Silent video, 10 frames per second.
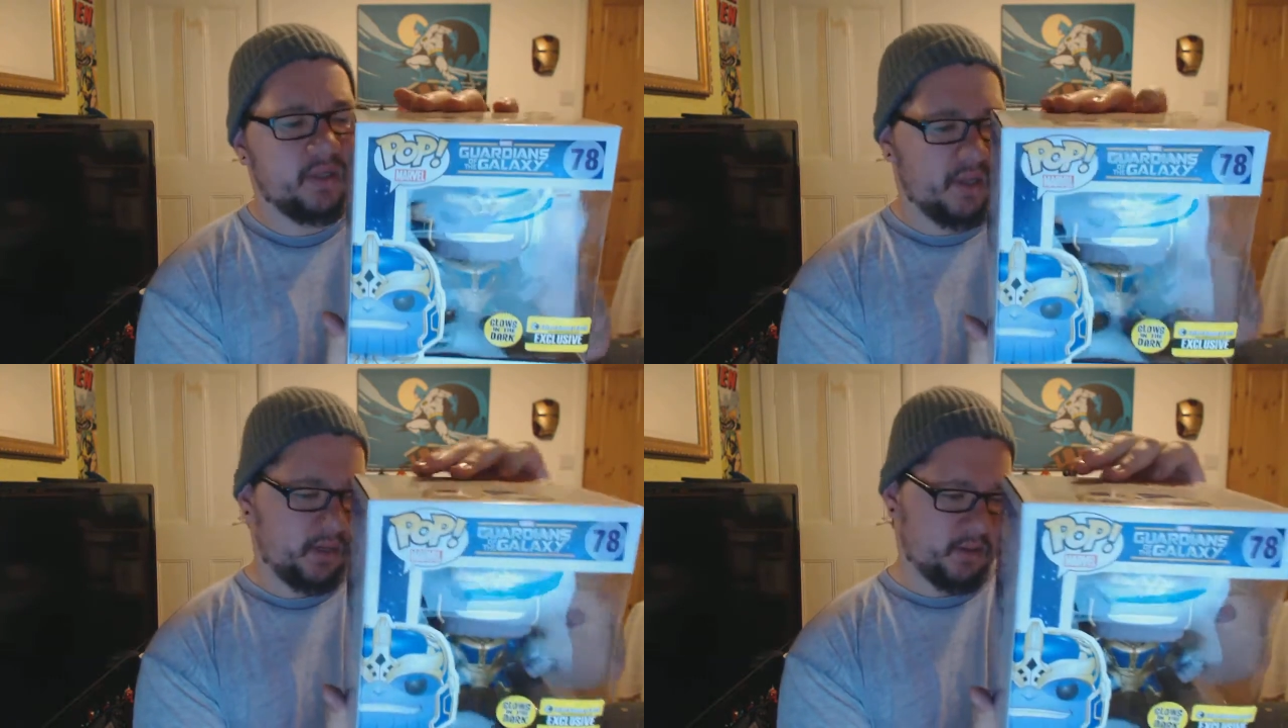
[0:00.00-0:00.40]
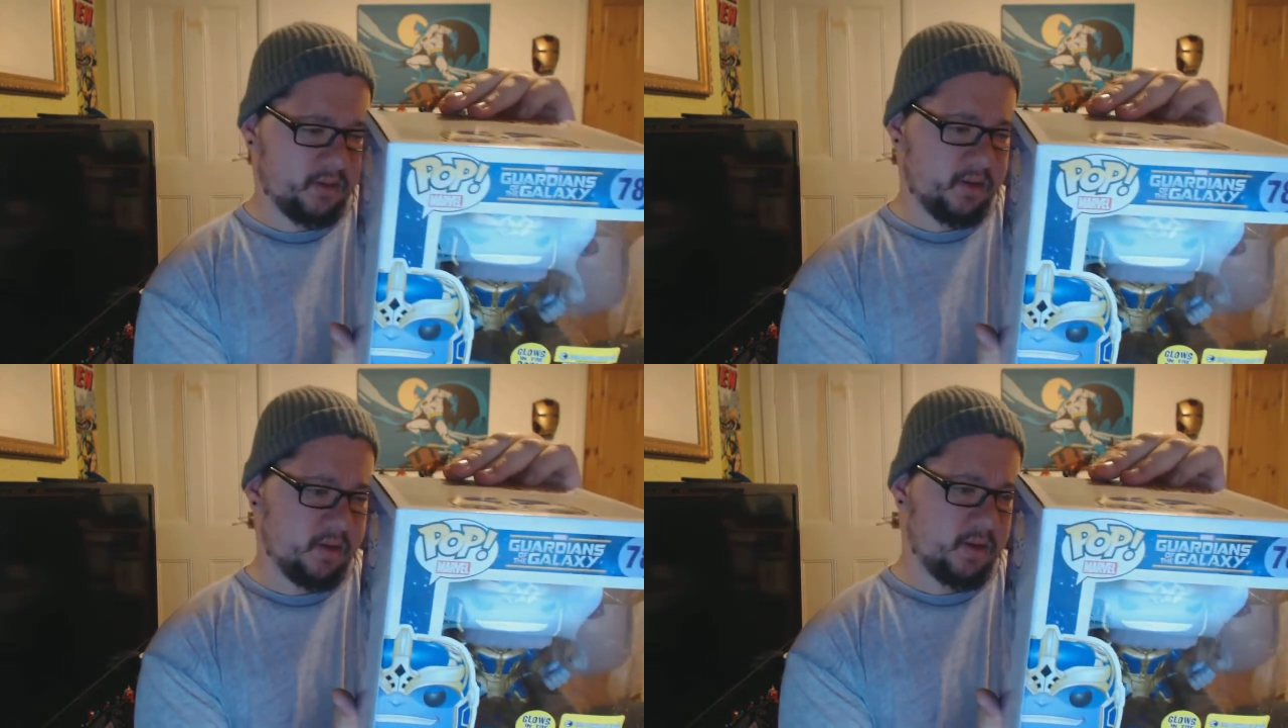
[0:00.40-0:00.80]
ones, I
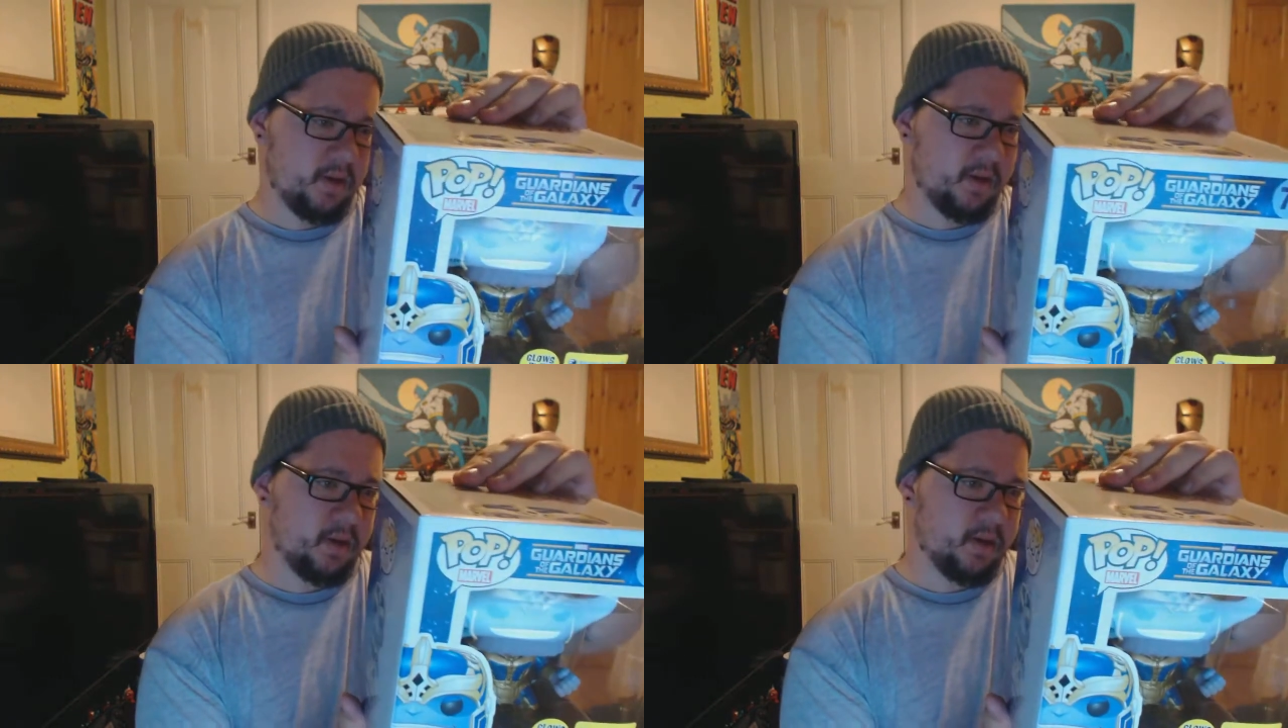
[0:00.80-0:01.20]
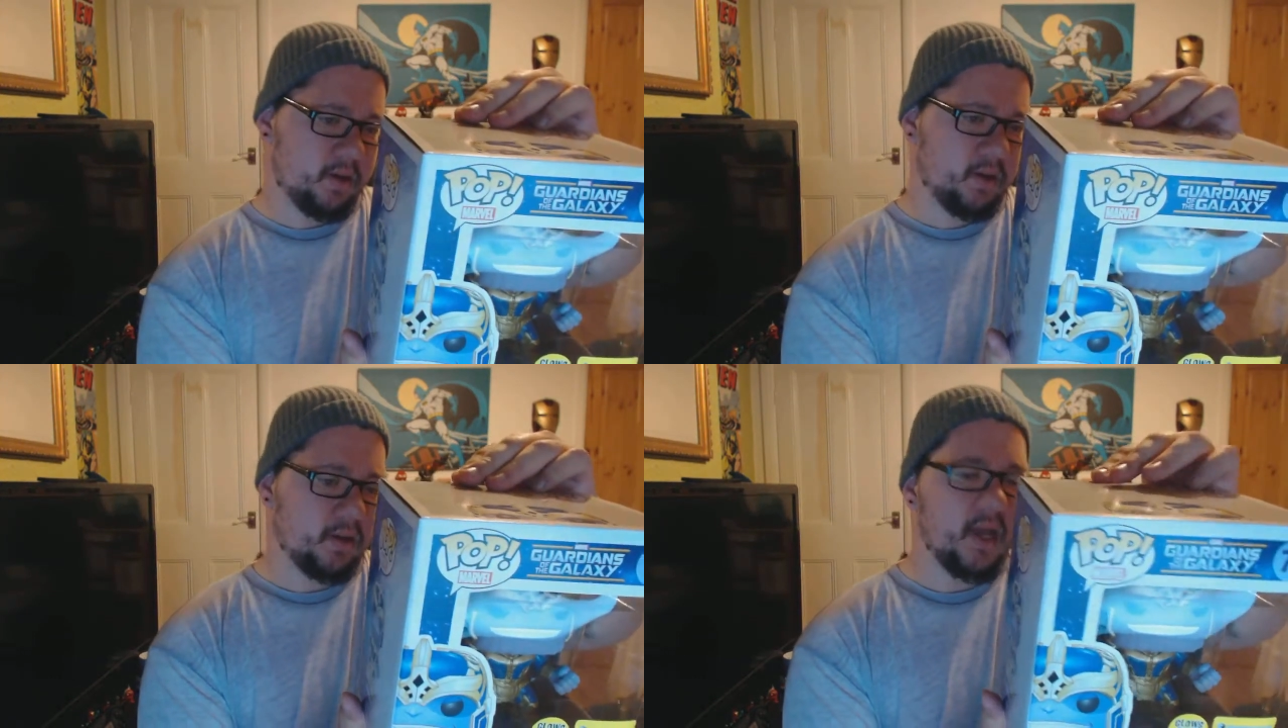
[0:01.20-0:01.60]
think.
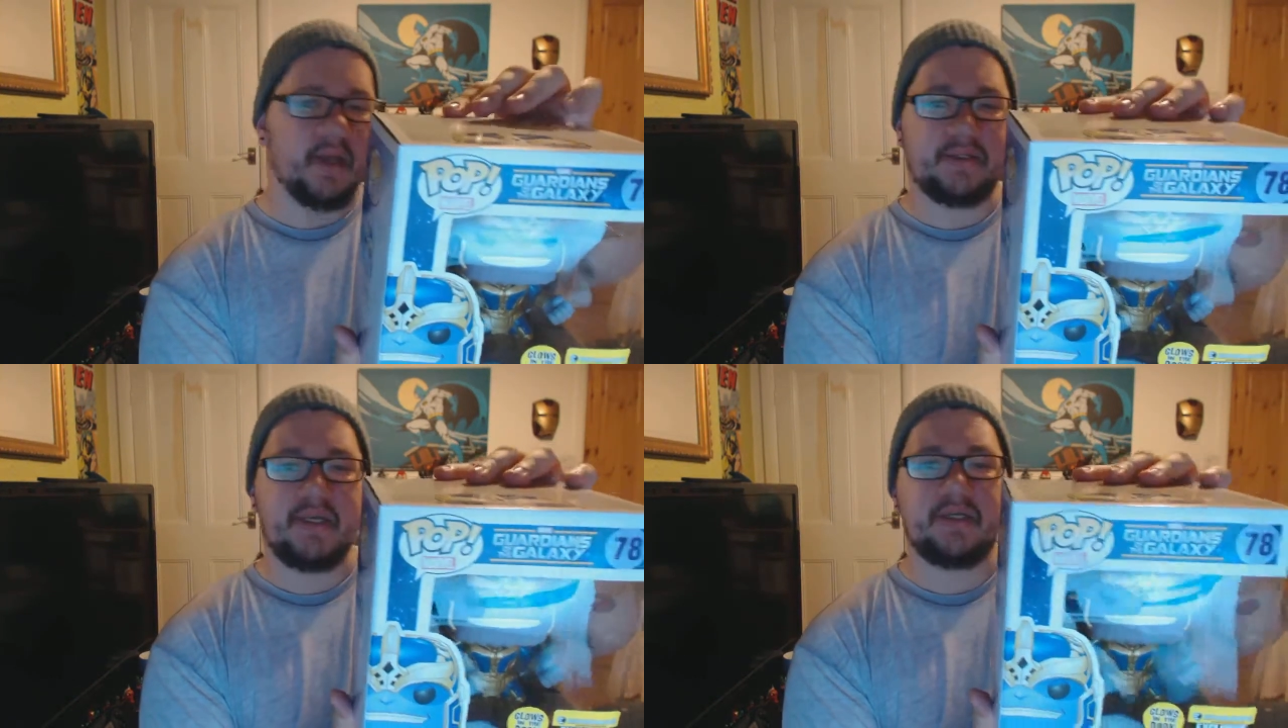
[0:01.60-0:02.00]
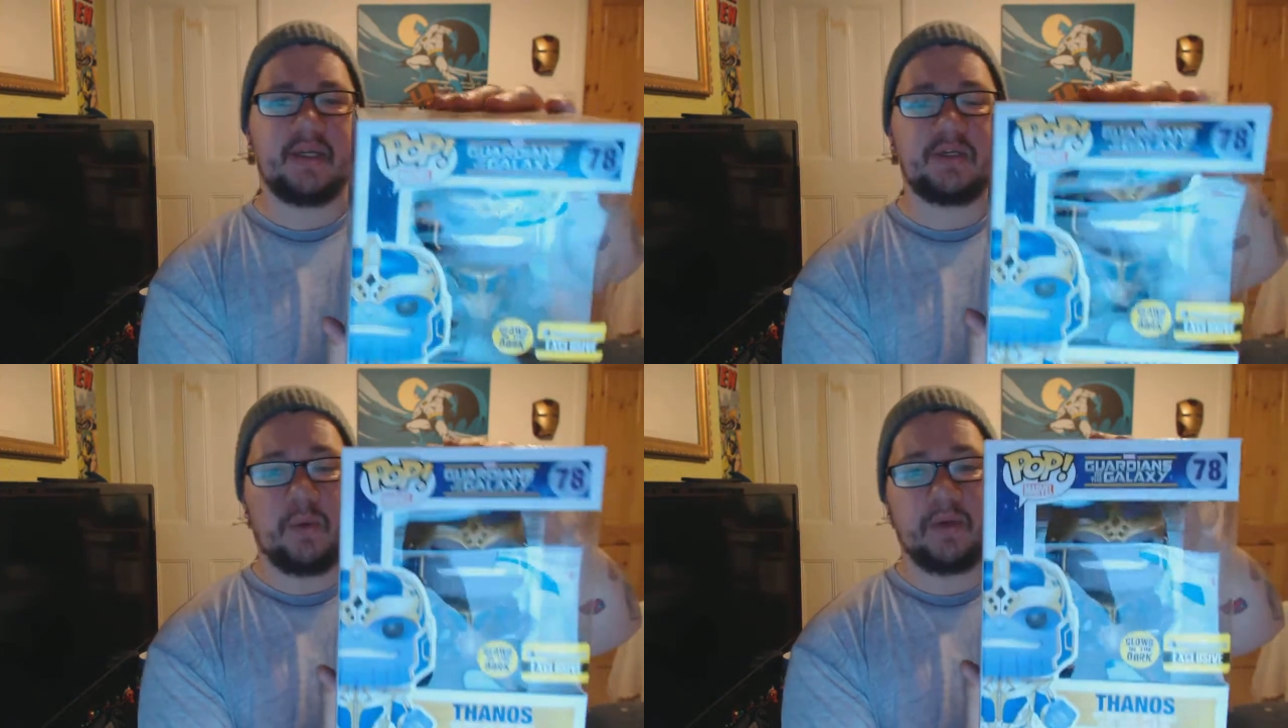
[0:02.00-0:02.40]
Yeah,
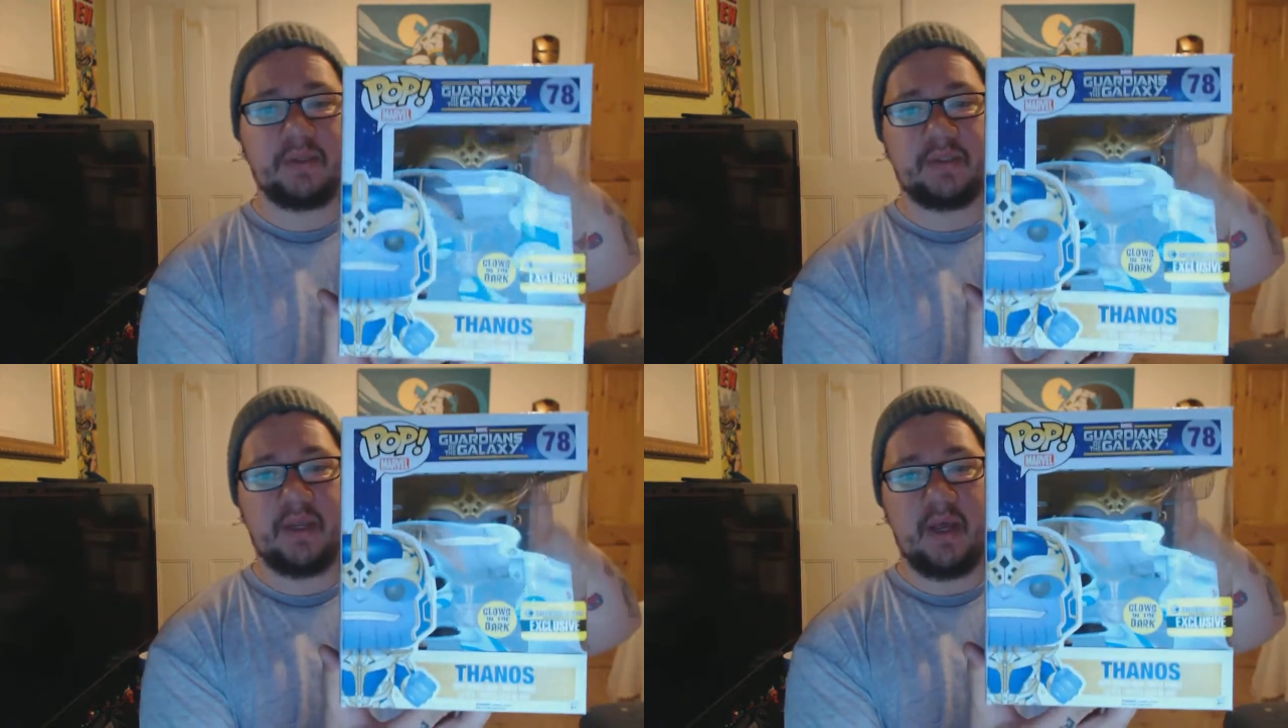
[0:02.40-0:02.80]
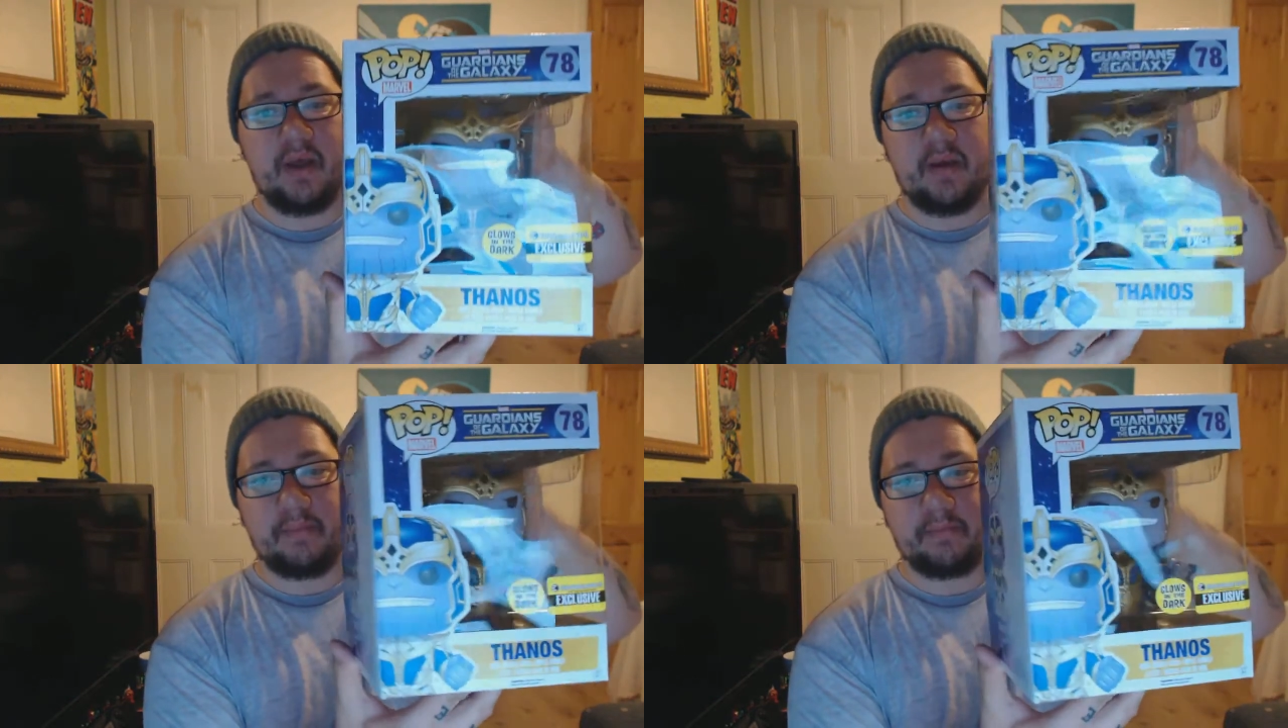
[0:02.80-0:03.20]
6-inch ones.
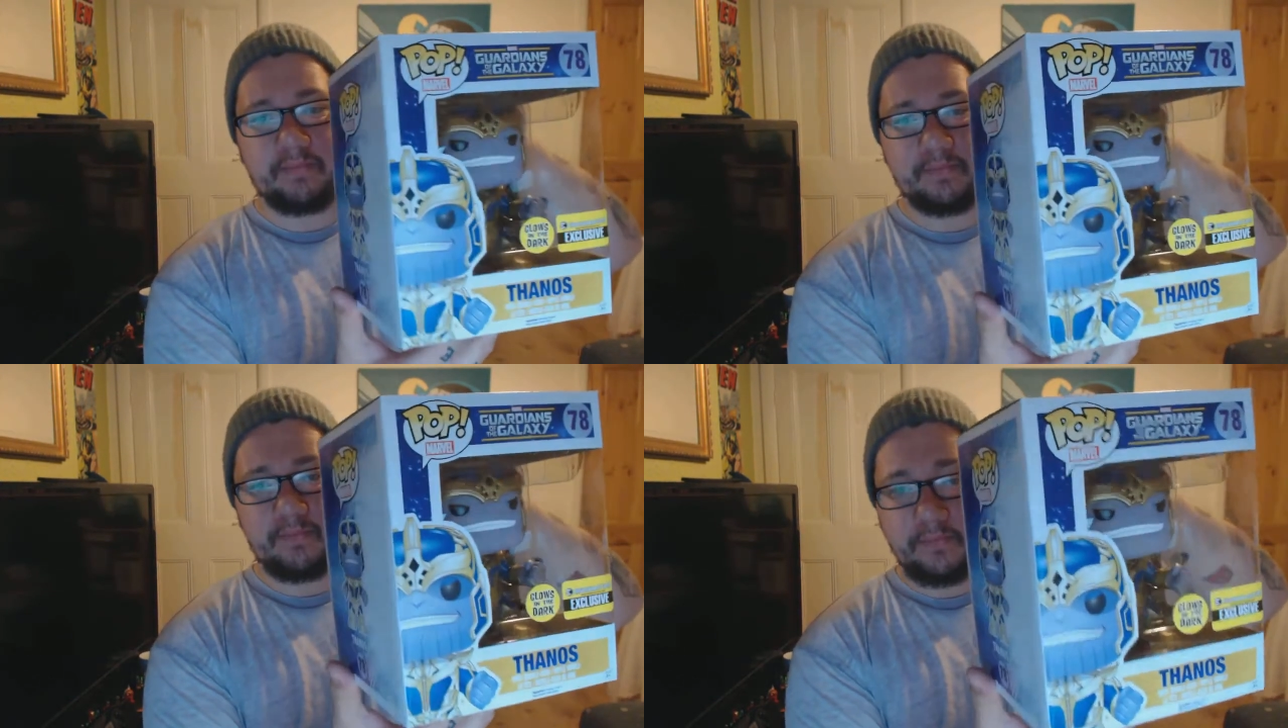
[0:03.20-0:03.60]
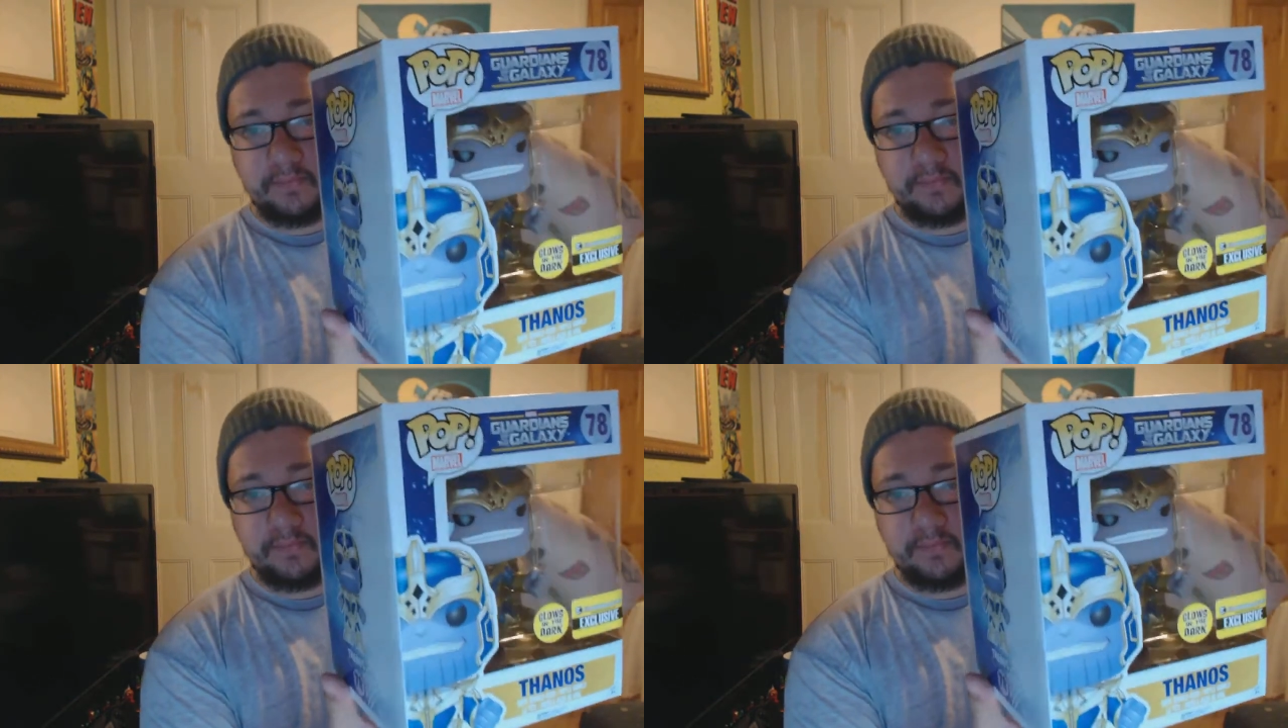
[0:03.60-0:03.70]
And